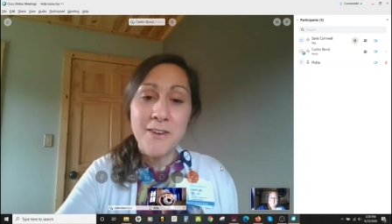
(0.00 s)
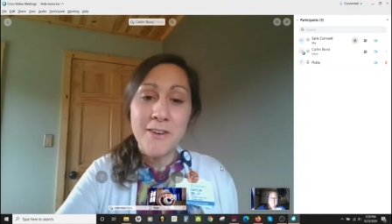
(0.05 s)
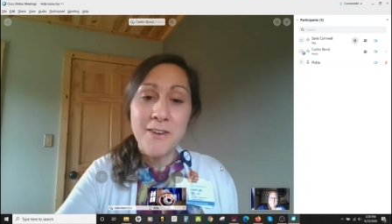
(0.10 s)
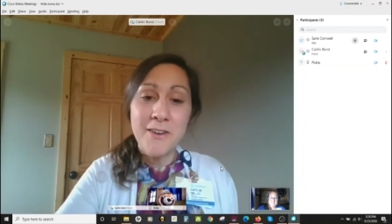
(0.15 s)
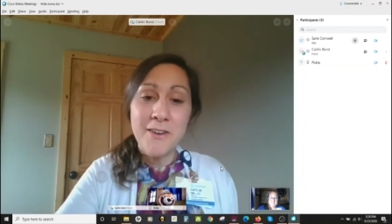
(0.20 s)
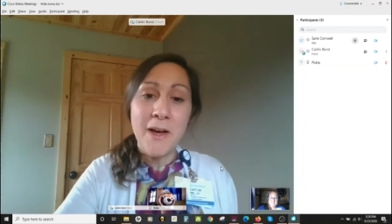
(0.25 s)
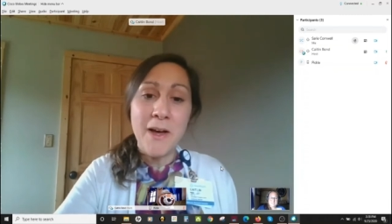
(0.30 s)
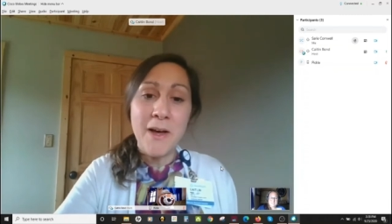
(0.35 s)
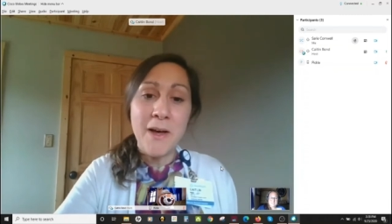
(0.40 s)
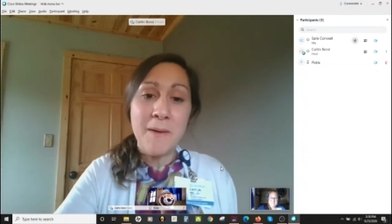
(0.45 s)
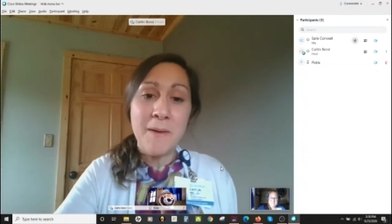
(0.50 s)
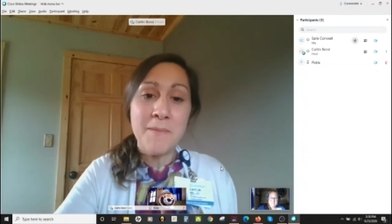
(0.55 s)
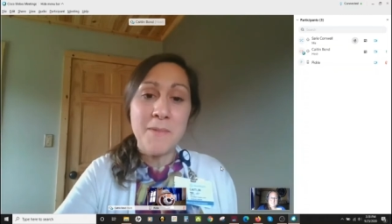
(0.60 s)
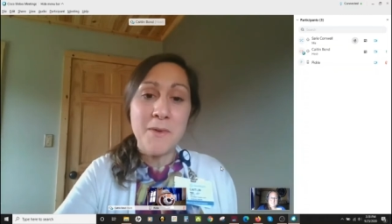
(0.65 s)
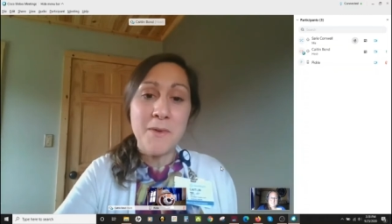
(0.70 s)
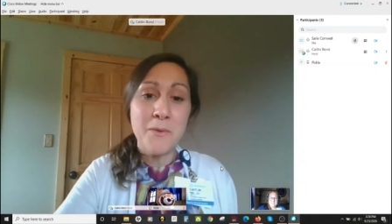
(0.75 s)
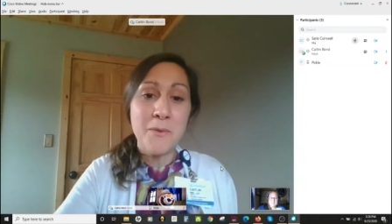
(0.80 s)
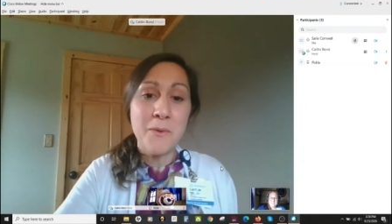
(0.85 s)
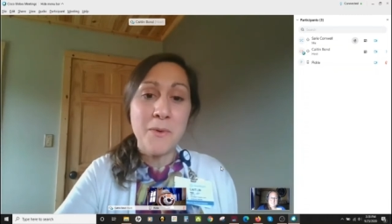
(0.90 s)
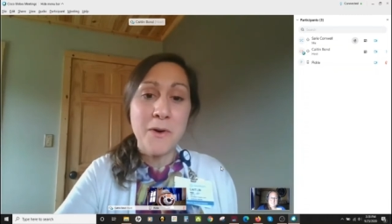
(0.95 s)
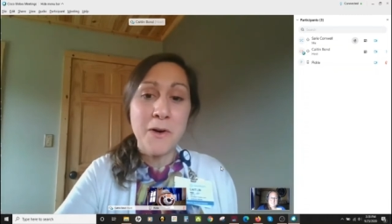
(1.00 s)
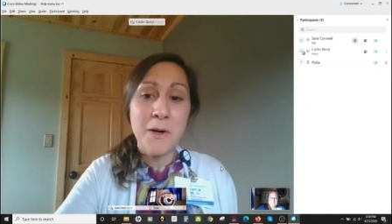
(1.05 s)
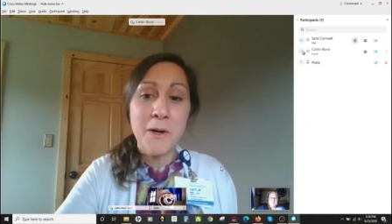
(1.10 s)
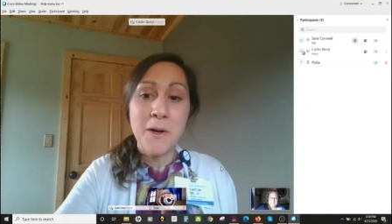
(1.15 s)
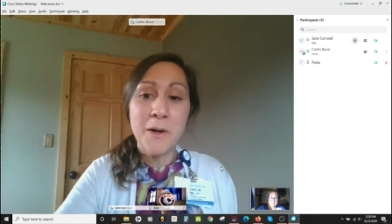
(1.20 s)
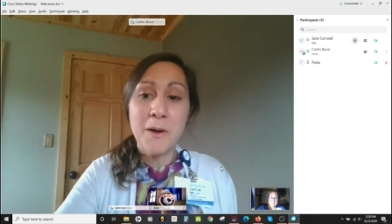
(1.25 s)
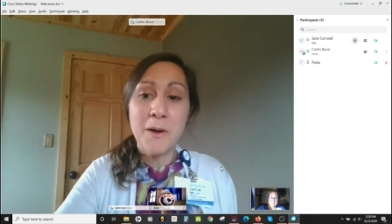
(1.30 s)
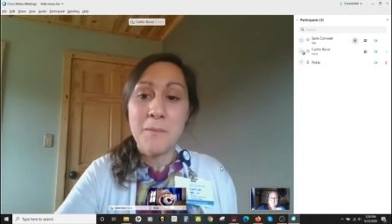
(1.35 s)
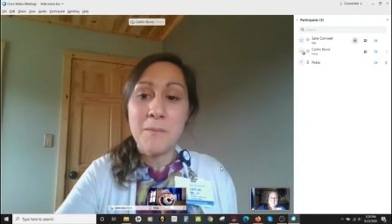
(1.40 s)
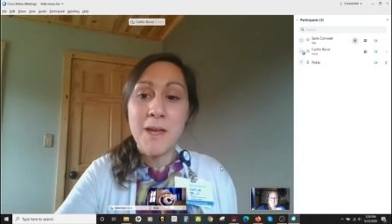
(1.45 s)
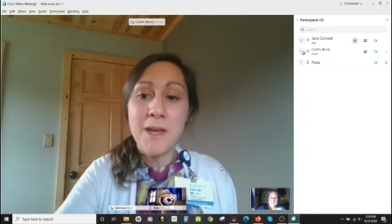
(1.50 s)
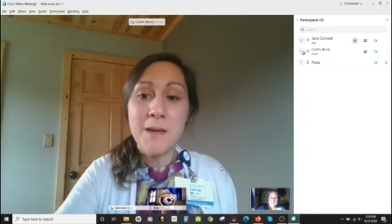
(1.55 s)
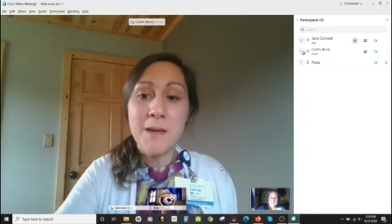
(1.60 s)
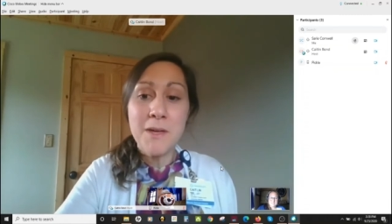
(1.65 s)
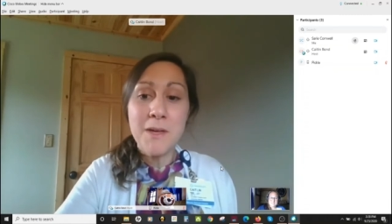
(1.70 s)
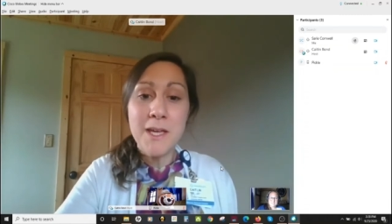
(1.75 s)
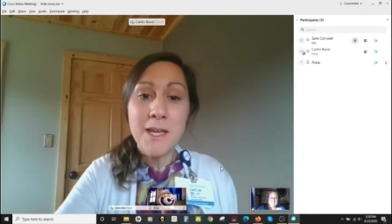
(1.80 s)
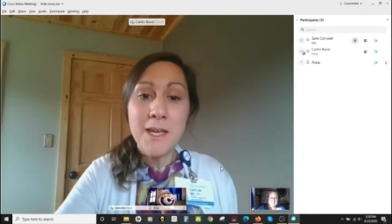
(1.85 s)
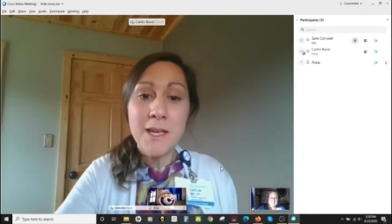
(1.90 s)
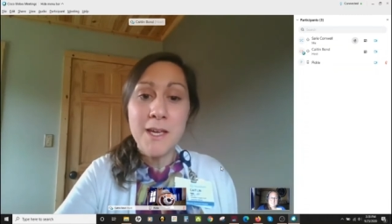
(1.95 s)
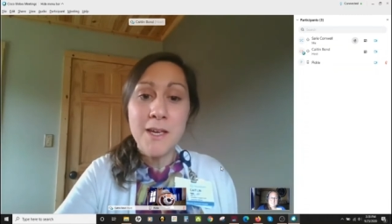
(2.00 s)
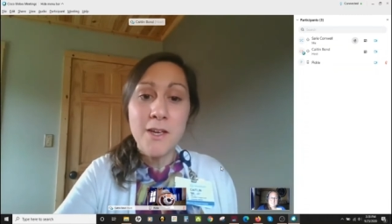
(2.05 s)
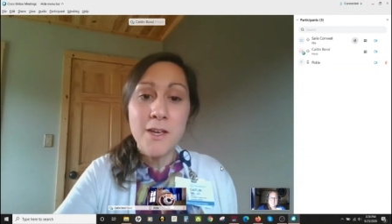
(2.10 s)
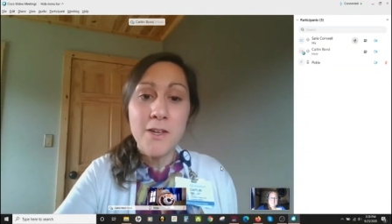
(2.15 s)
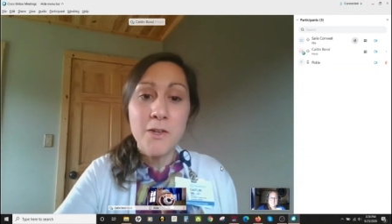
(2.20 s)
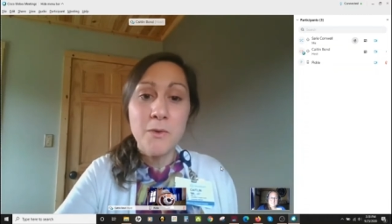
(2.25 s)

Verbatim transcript: um, or maybe